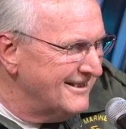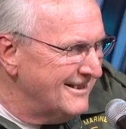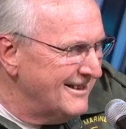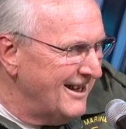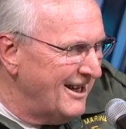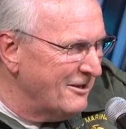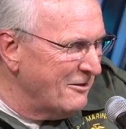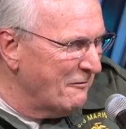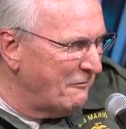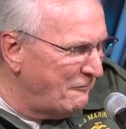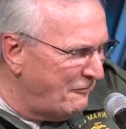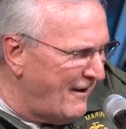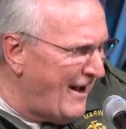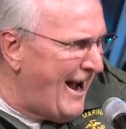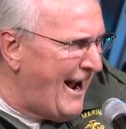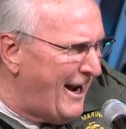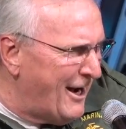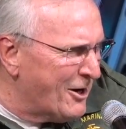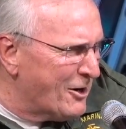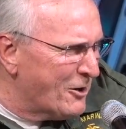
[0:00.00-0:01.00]
and the
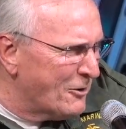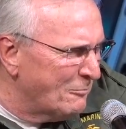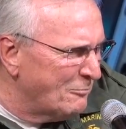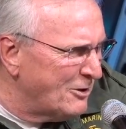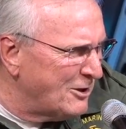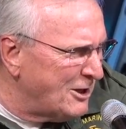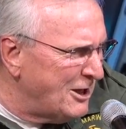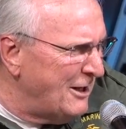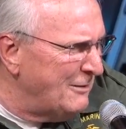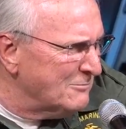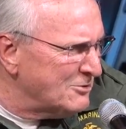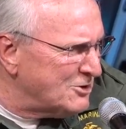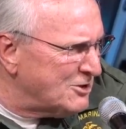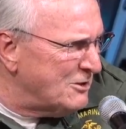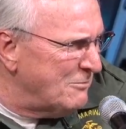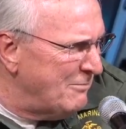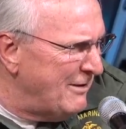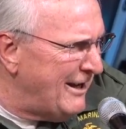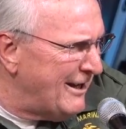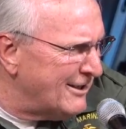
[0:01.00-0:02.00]
fire becomes the
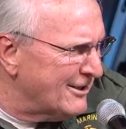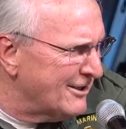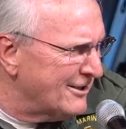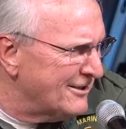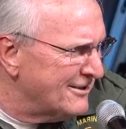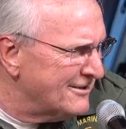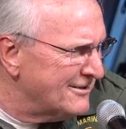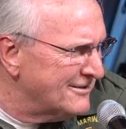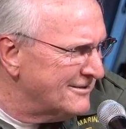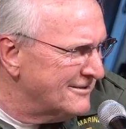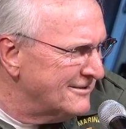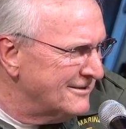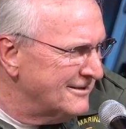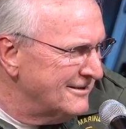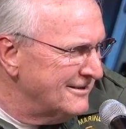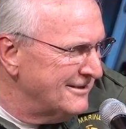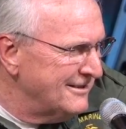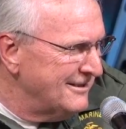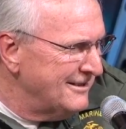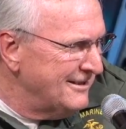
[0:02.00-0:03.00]
metal.
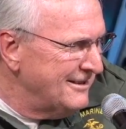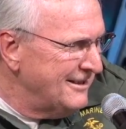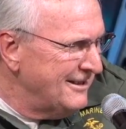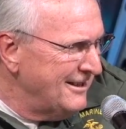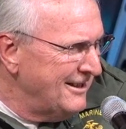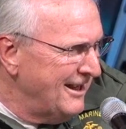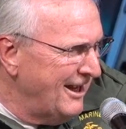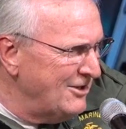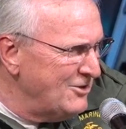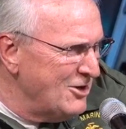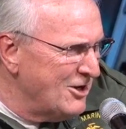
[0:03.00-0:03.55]
And you